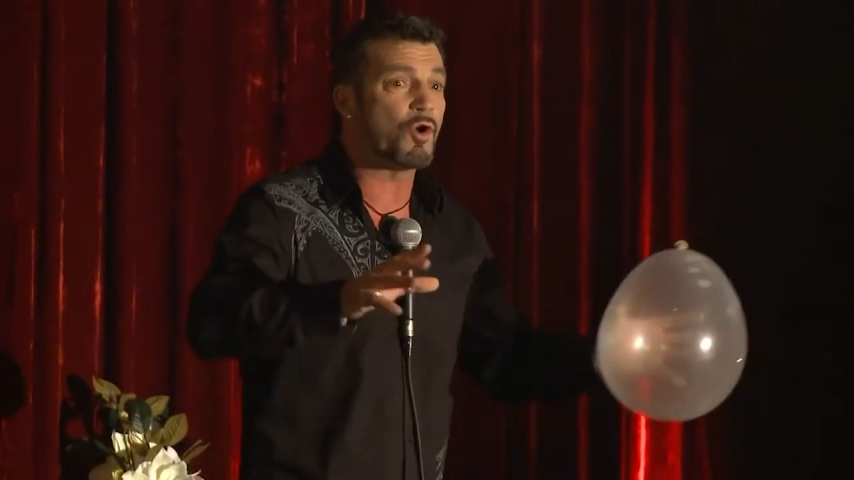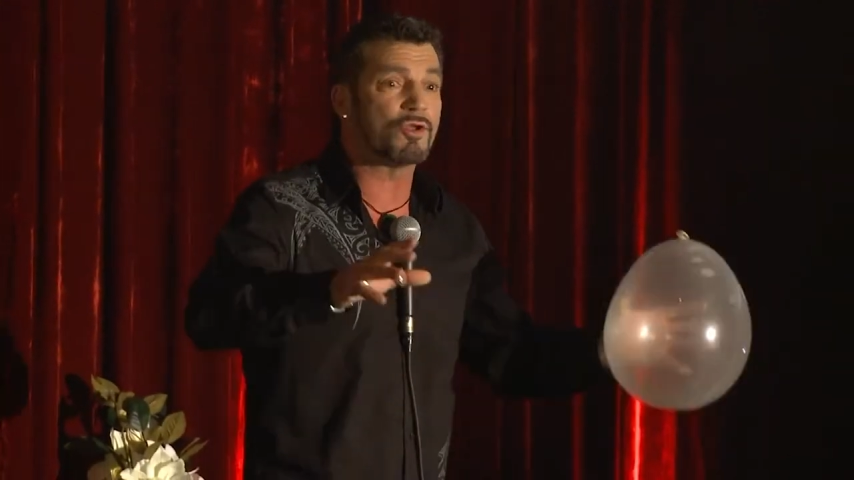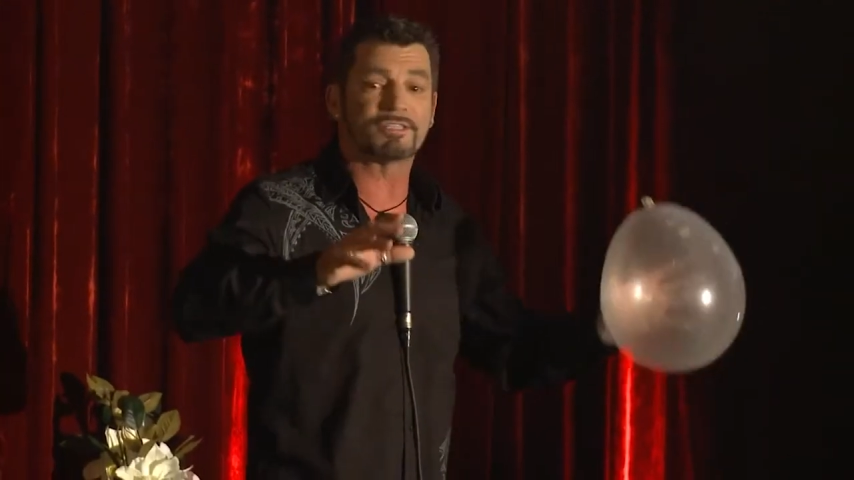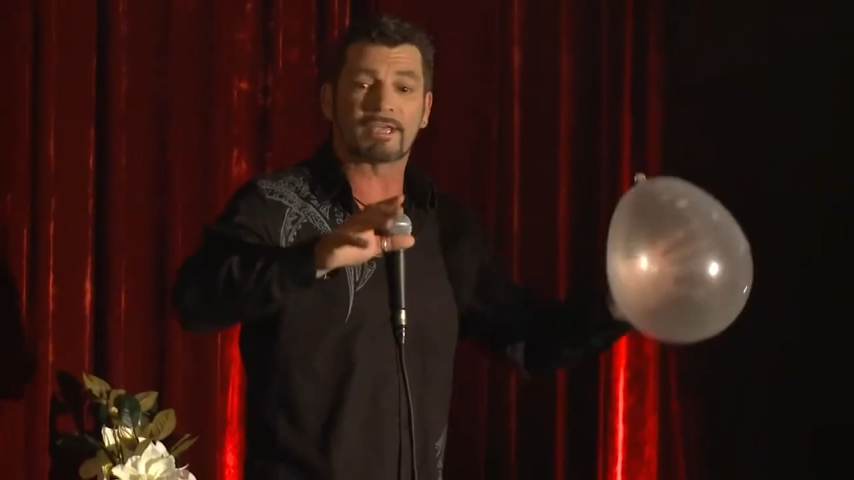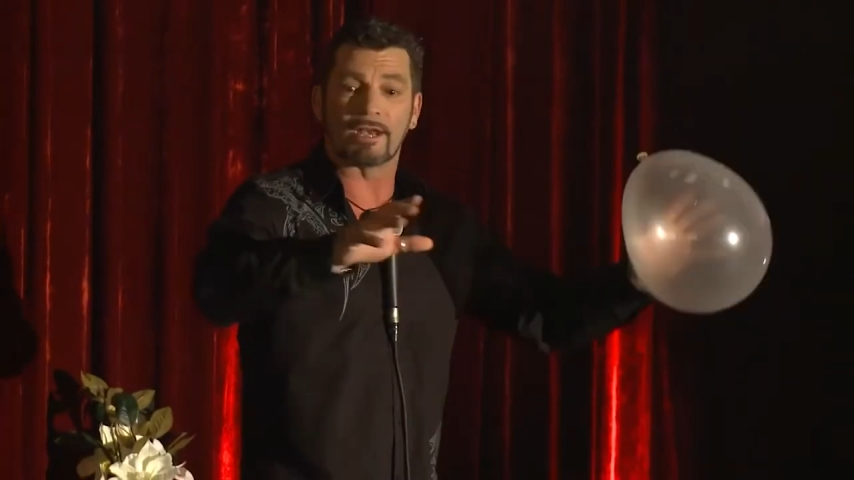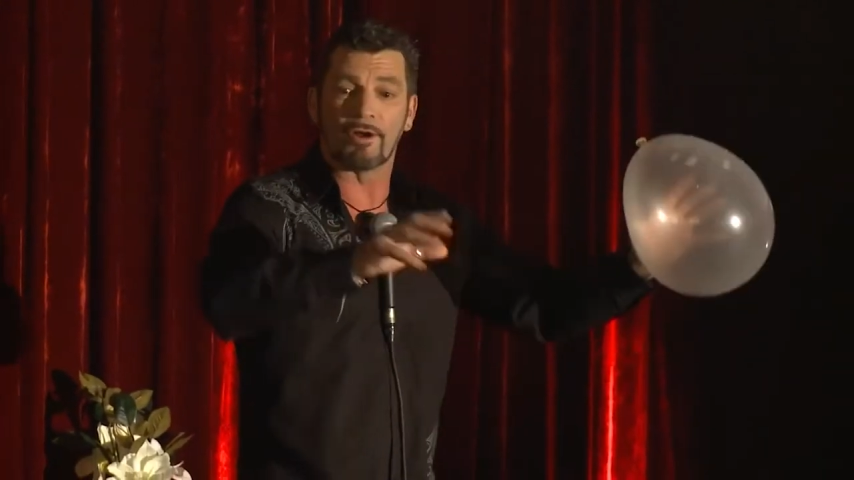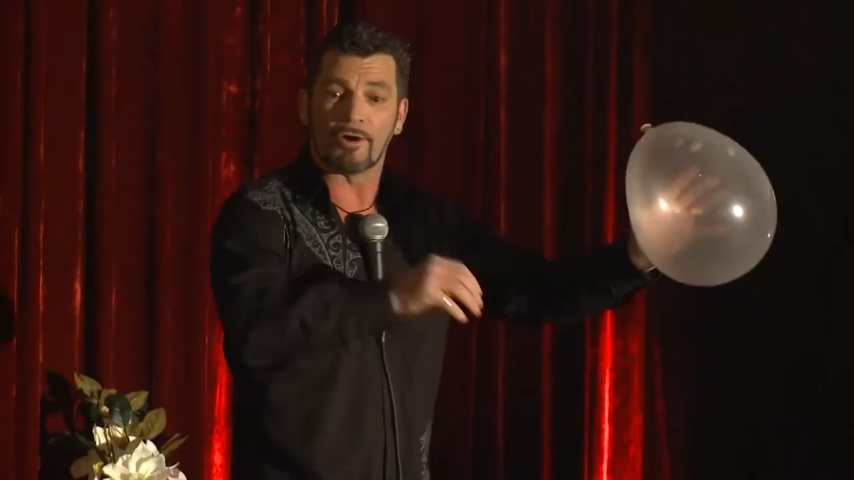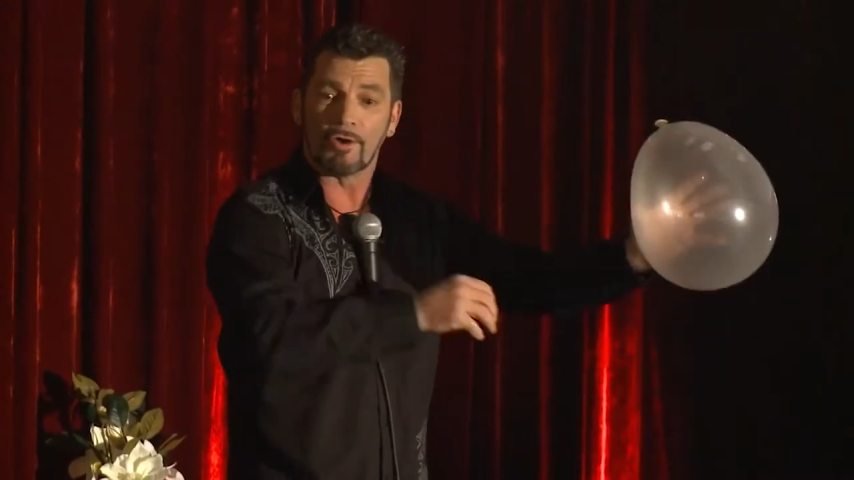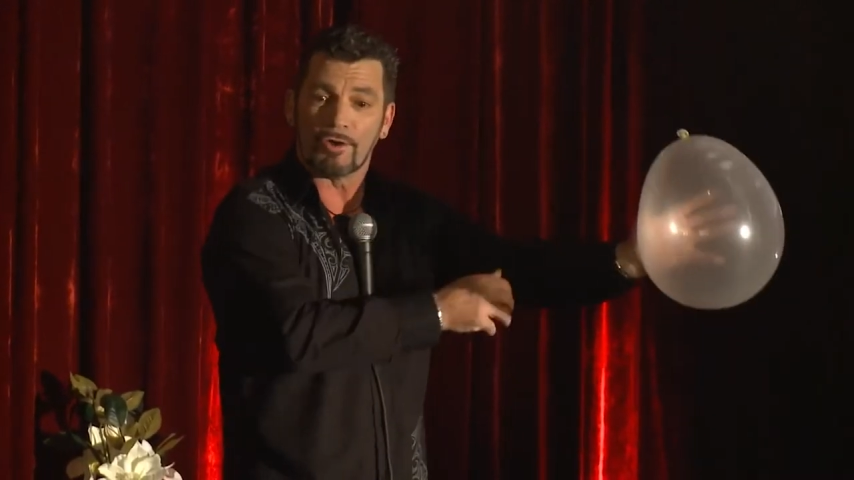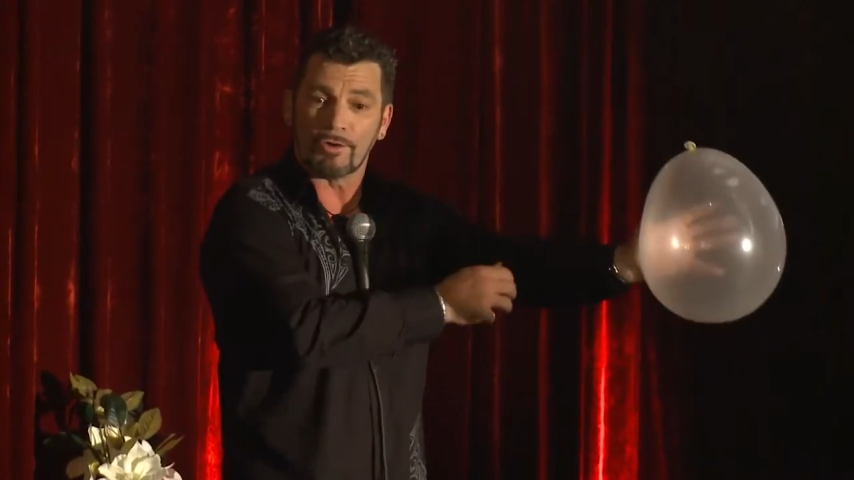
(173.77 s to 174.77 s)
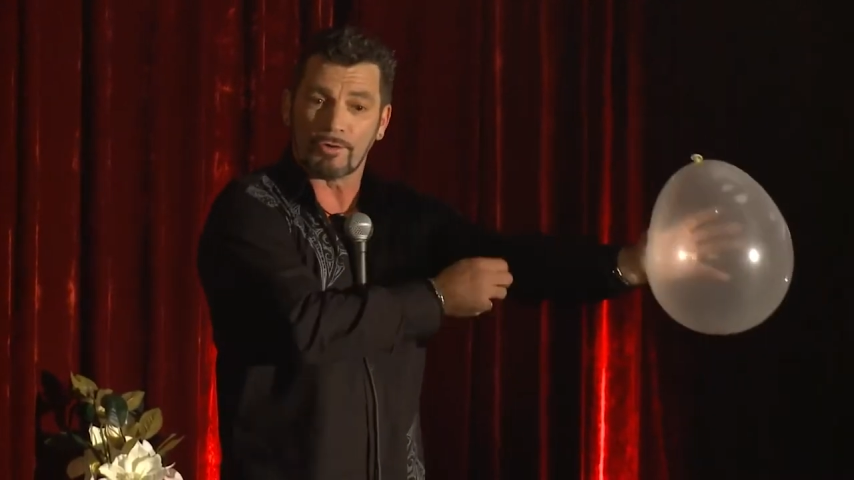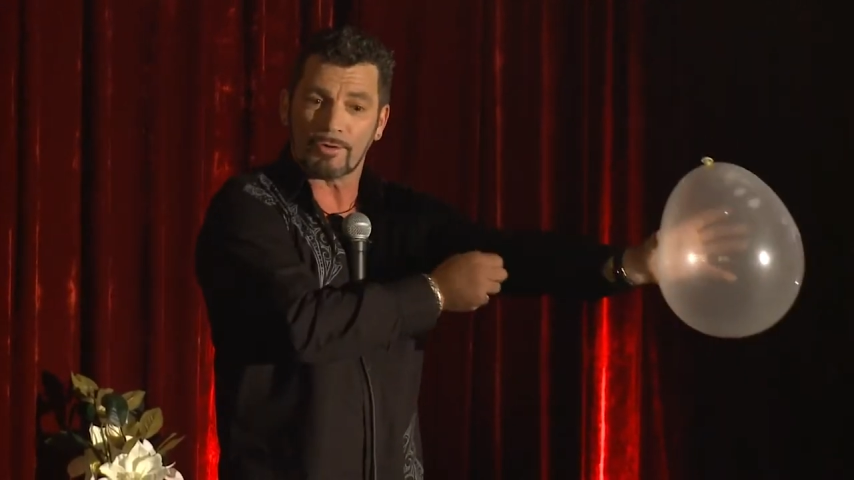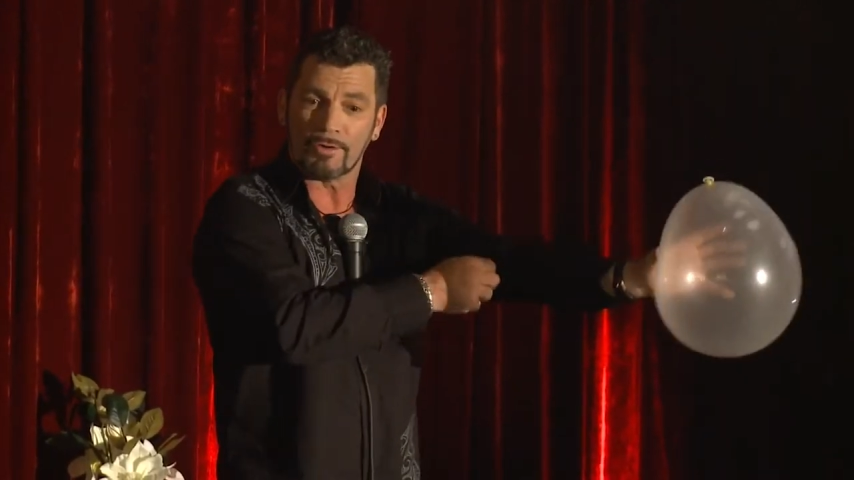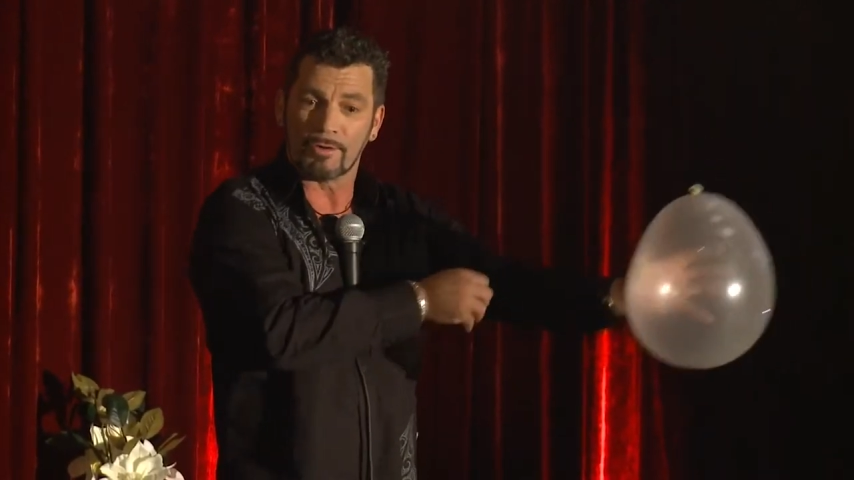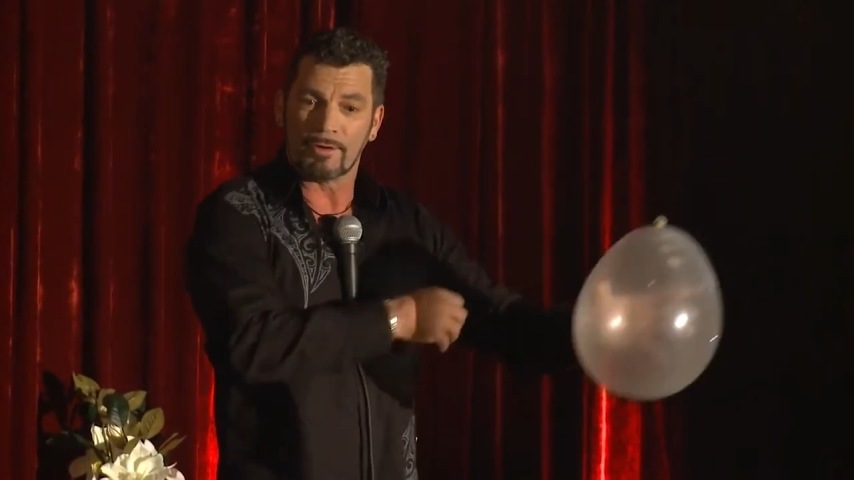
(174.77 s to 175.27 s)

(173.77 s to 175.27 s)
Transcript: words cannot hurt you?